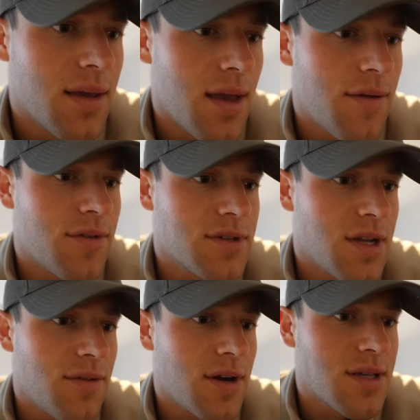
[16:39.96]
if there's
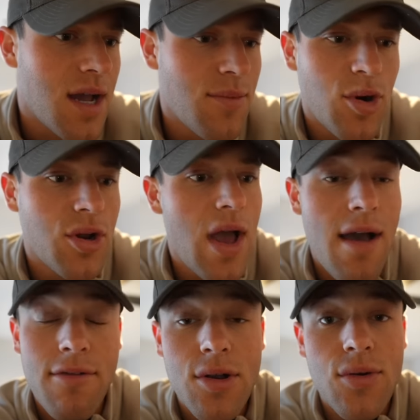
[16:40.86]
ever a time where you
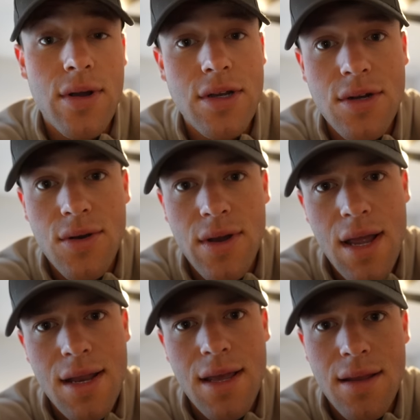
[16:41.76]
have a goal and you don't
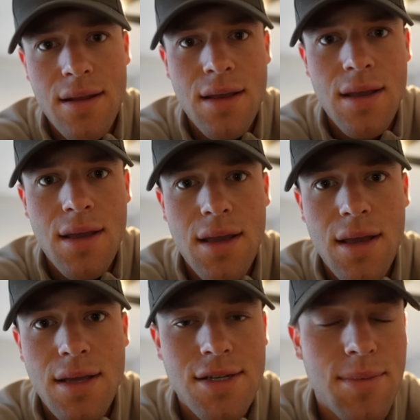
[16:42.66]
hit it
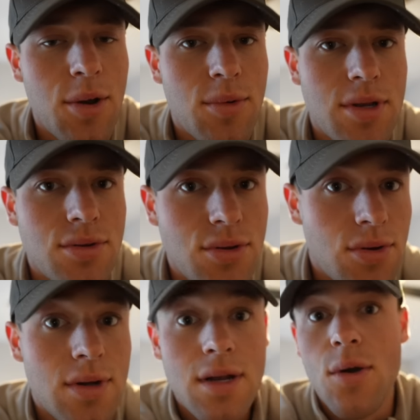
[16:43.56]
it's about what you
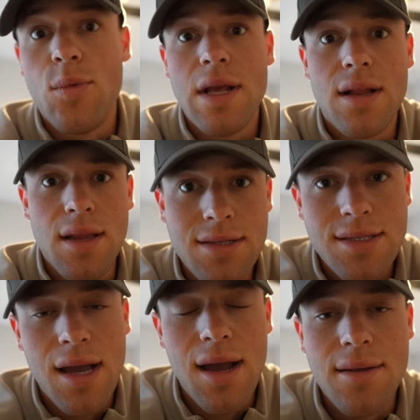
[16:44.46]
do in a weekly's
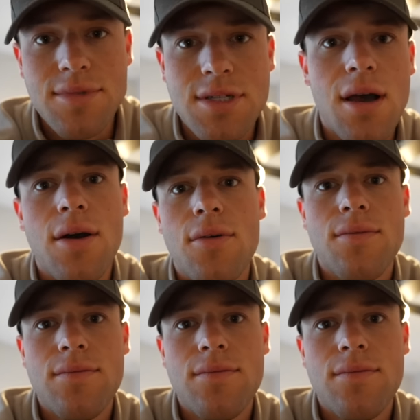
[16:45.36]
time so